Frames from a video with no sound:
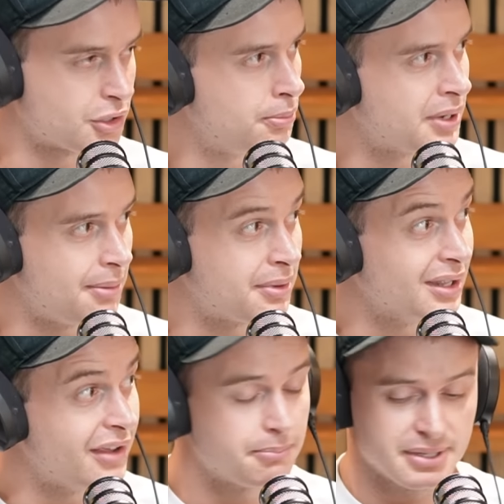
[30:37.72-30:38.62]
scooping up an
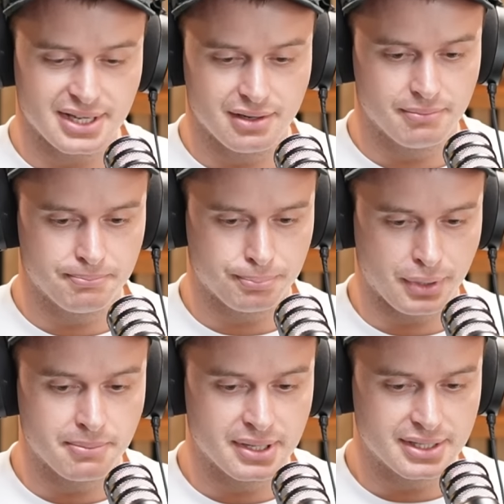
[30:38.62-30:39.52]
eleven percent
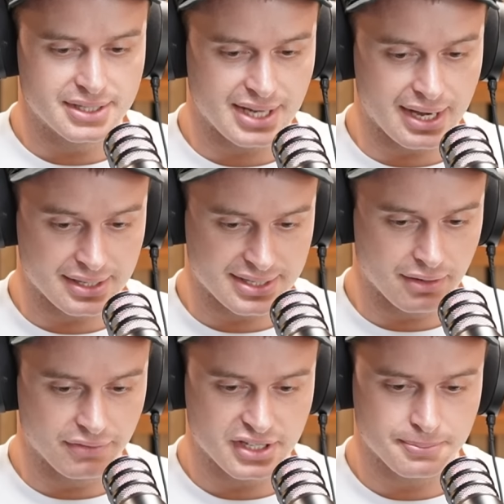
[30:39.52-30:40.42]
pre-bid stake
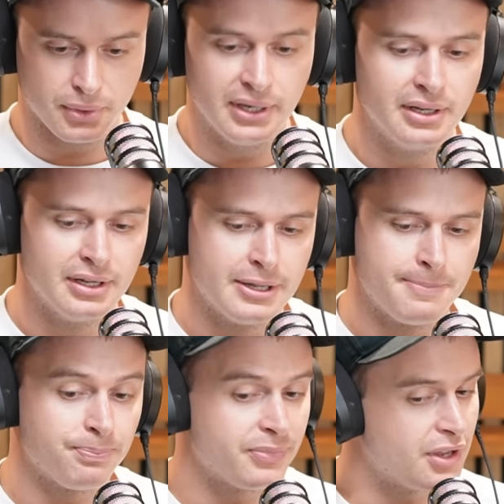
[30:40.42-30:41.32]
itself at this point.
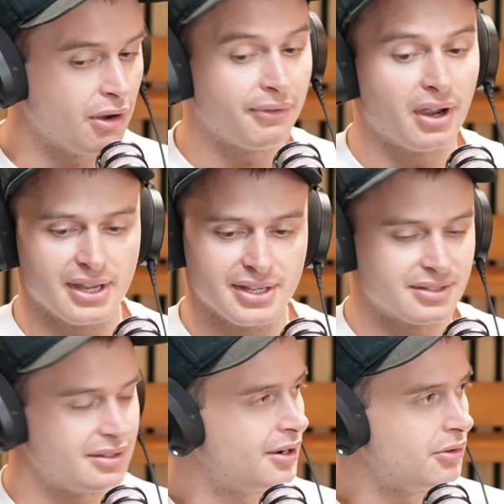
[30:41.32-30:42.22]
The offer
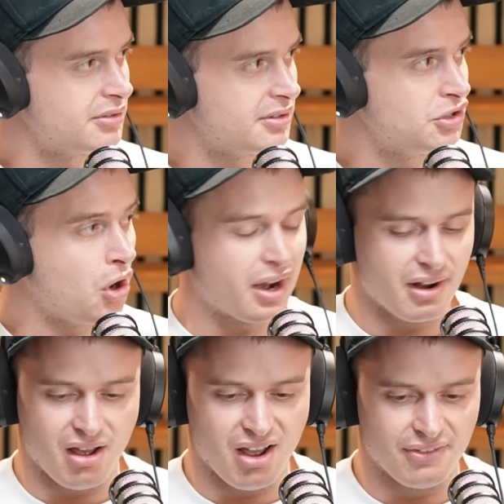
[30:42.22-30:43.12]
is, you know, nine
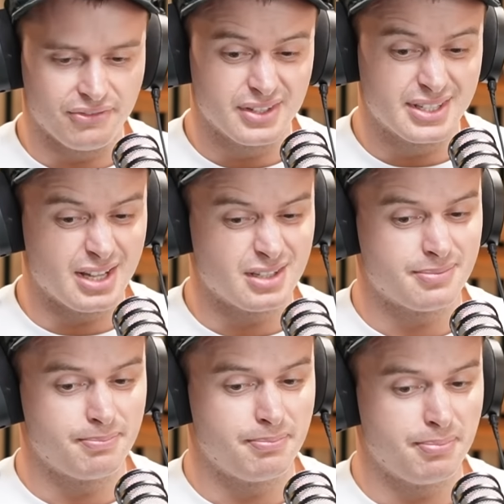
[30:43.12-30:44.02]
and a half
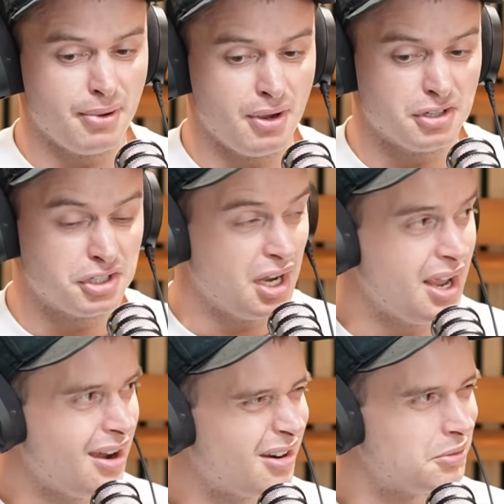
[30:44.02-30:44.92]
cents per
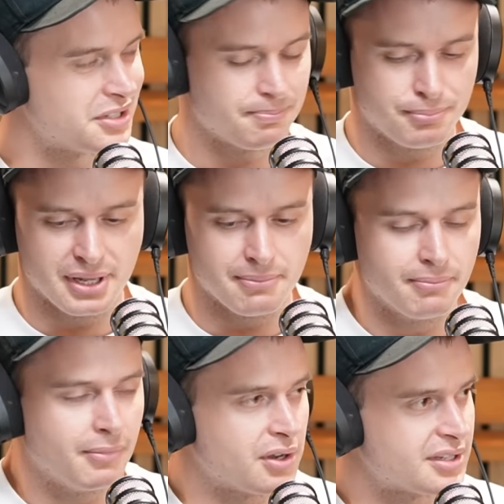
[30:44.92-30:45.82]
share. It was a pretty
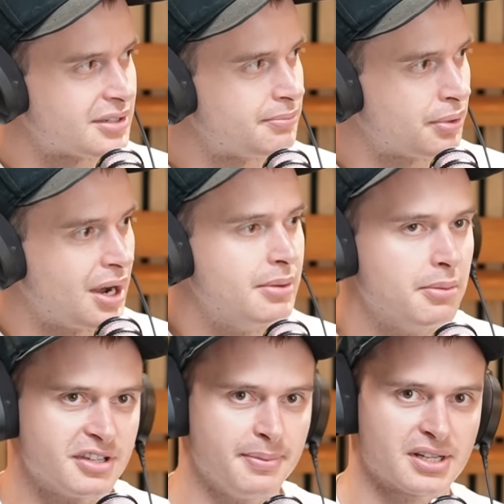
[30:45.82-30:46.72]
modest
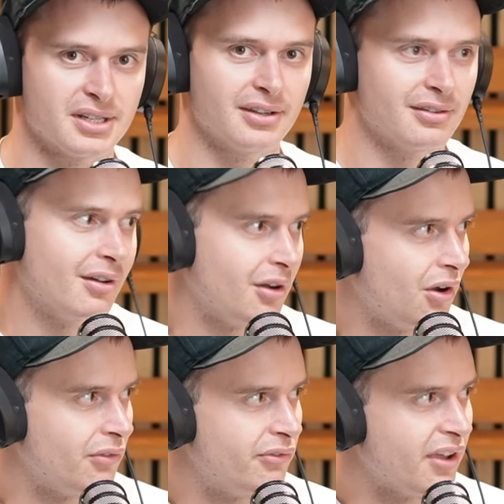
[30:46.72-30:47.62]
premium, especially
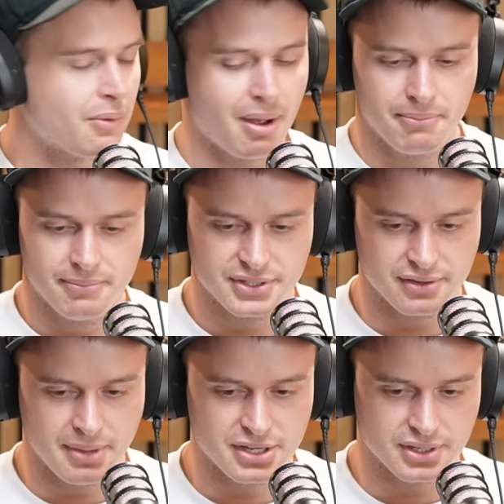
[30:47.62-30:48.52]
on V WAP
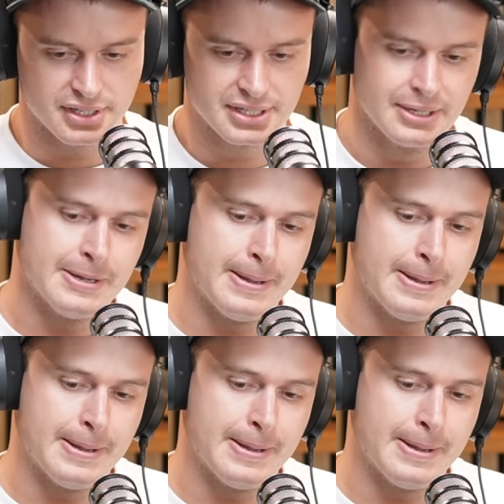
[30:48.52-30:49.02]
sort of metrics,